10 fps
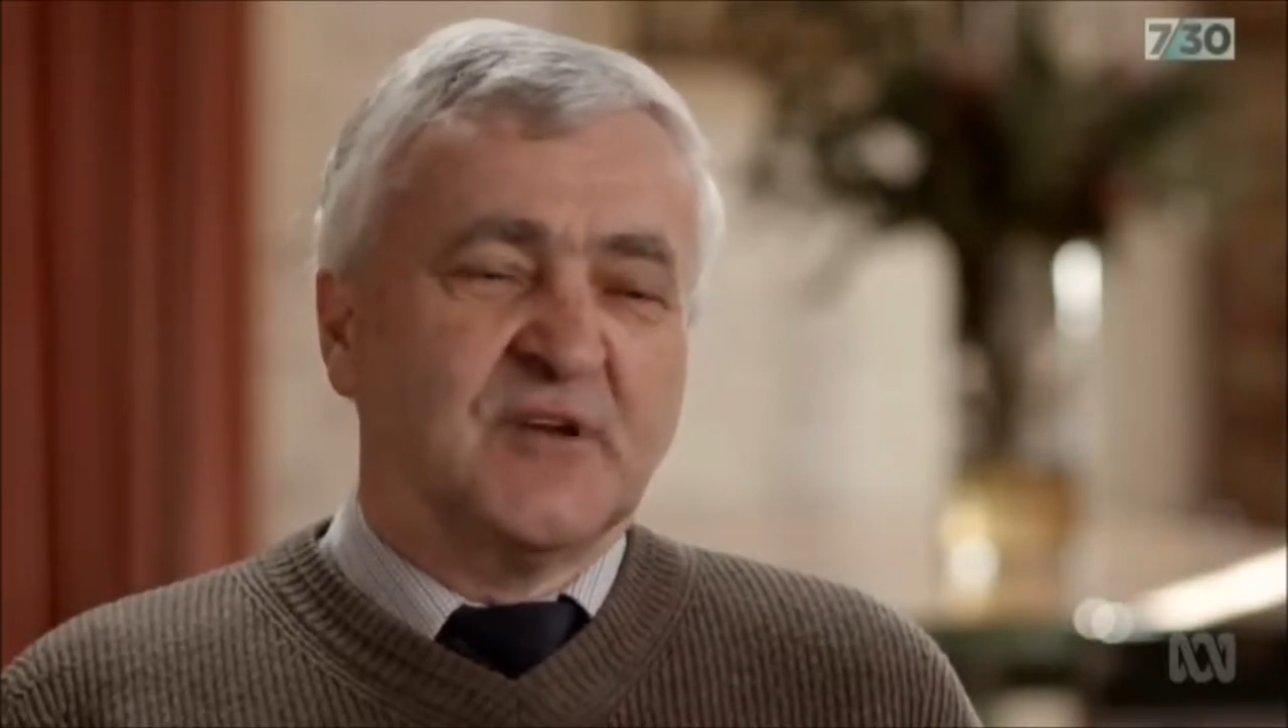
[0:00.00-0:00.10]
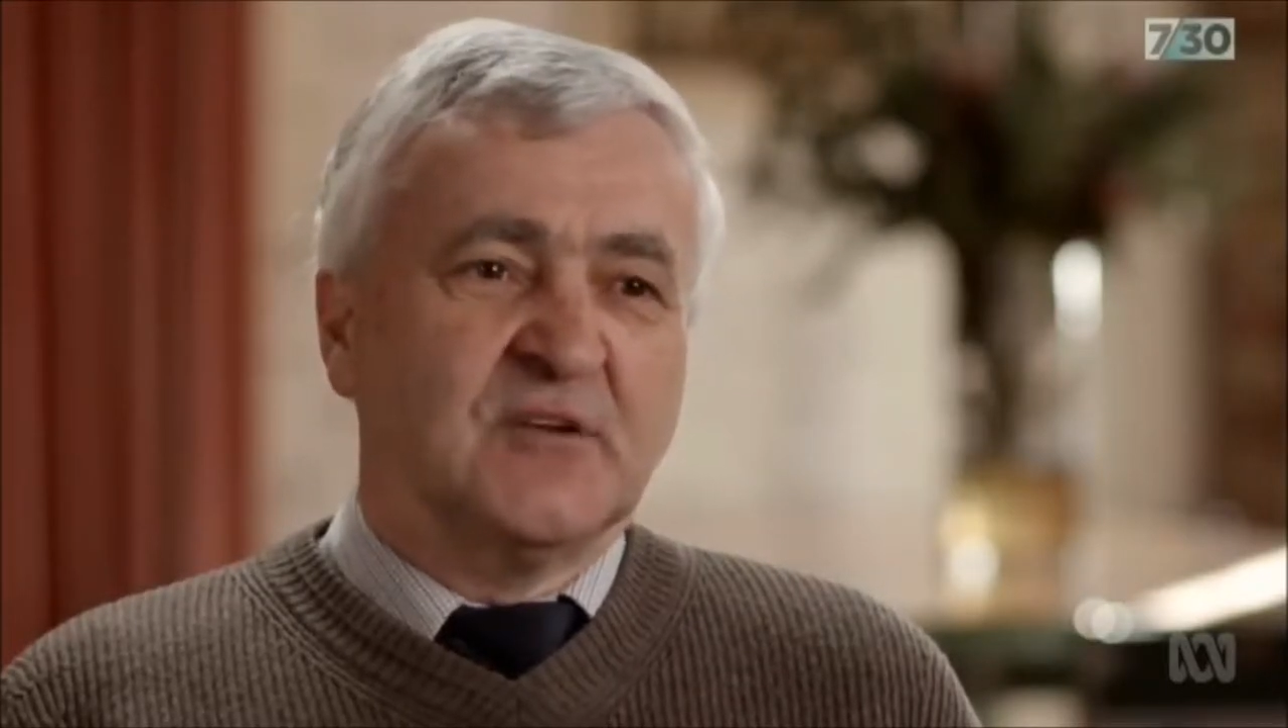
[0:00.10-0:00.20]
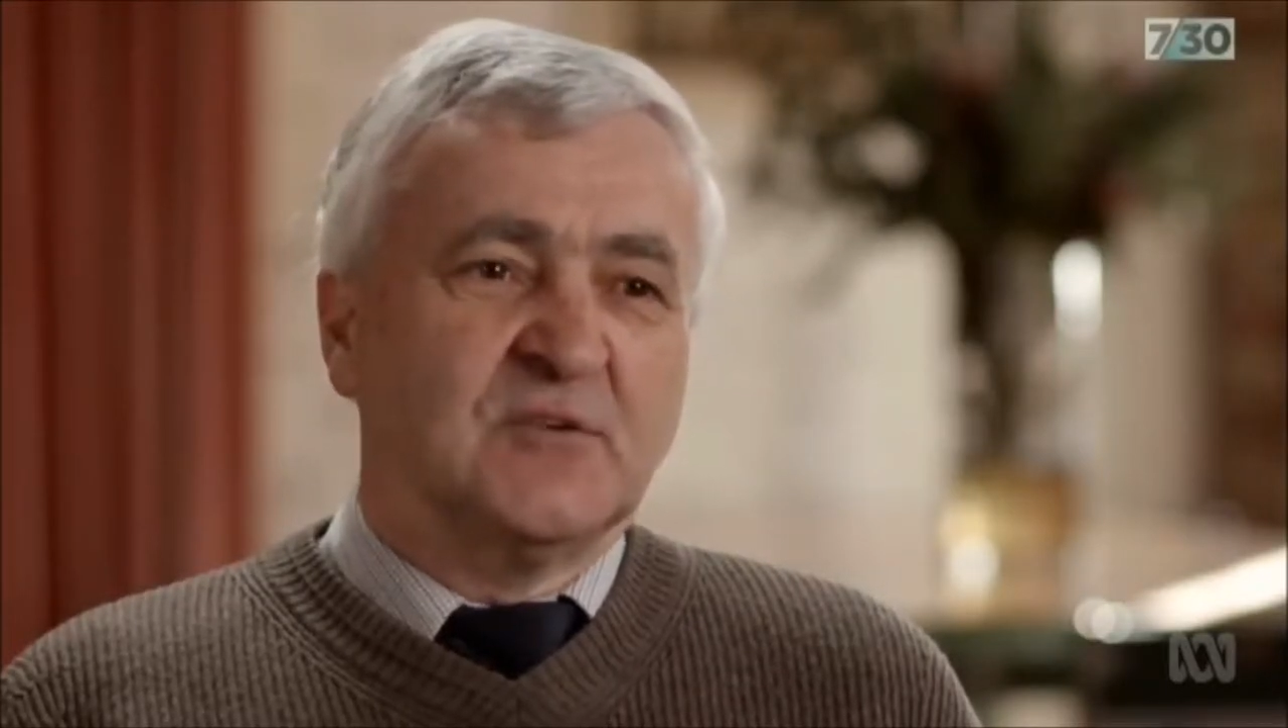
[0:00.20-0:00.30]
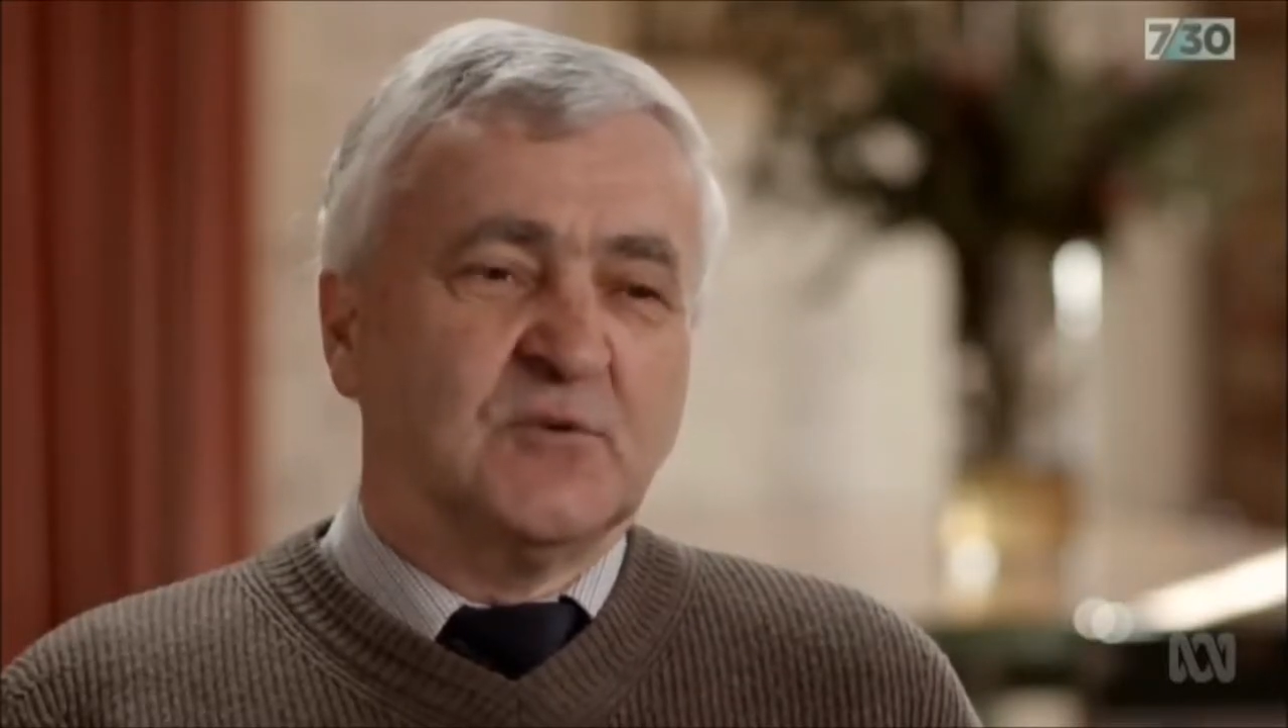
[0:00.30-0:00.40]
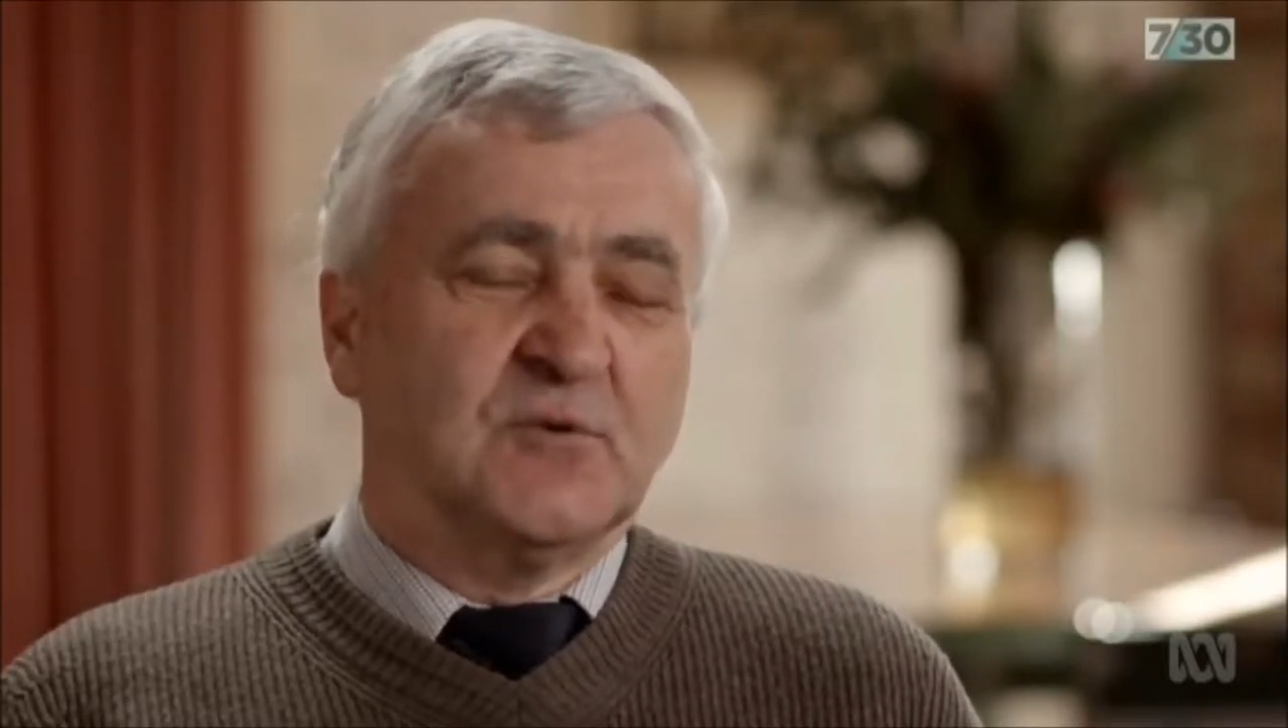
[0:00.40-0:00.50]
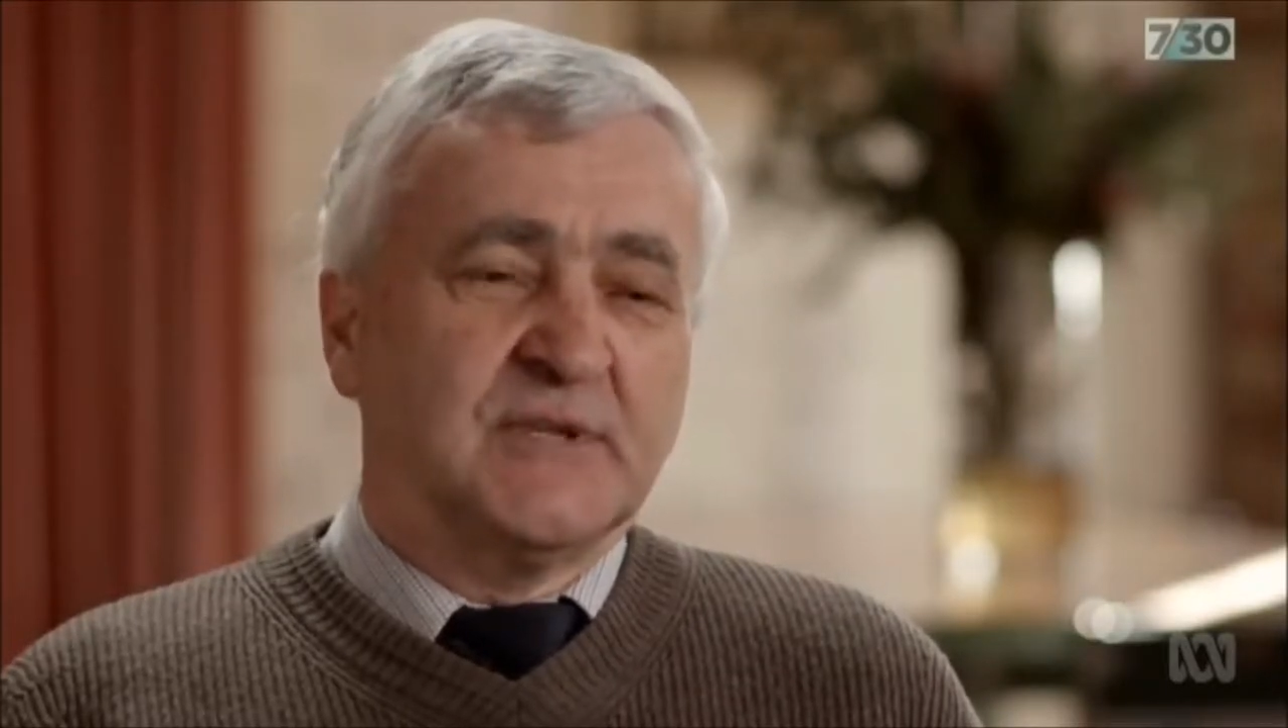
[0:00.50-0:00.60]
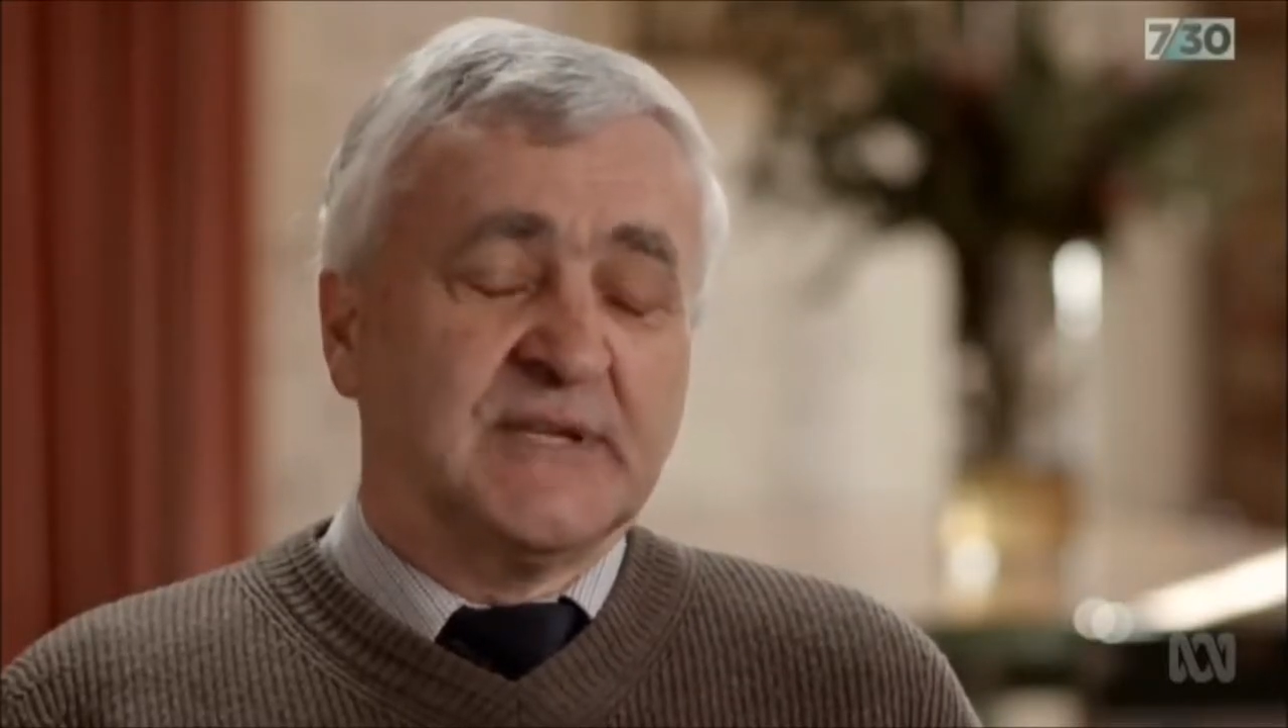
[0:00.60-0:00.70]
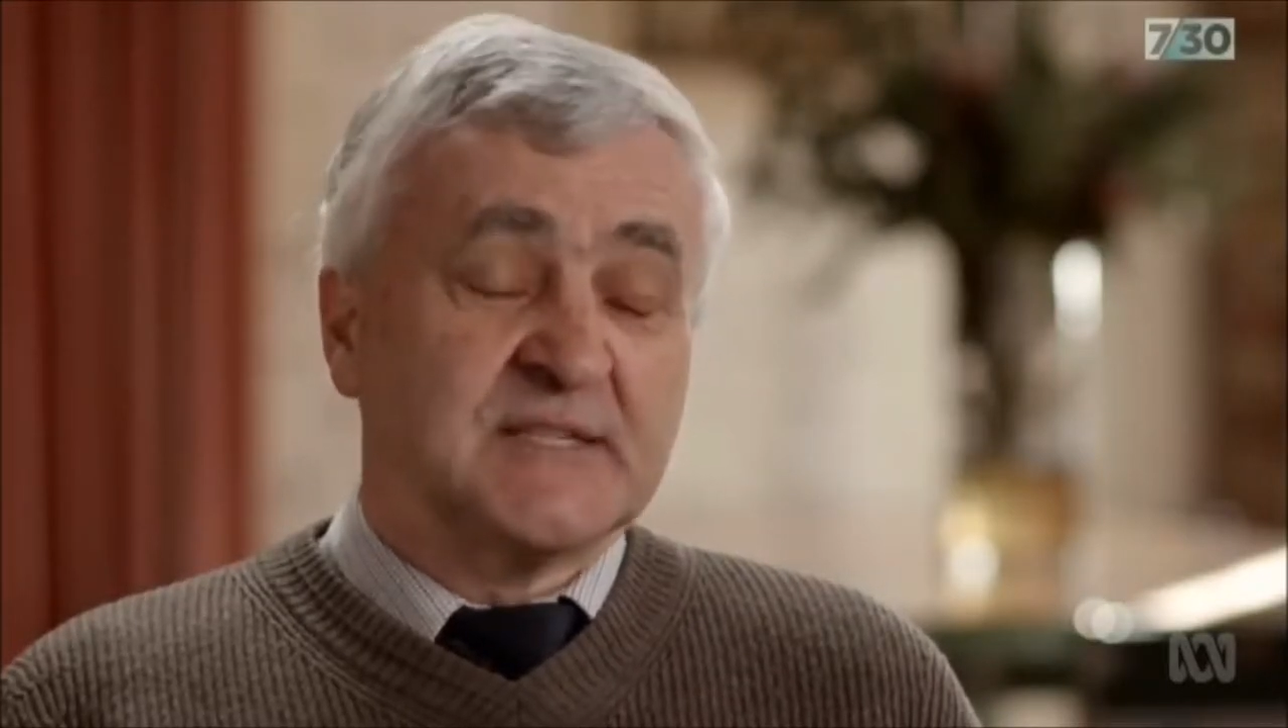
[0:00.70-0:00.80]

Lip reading: phone call the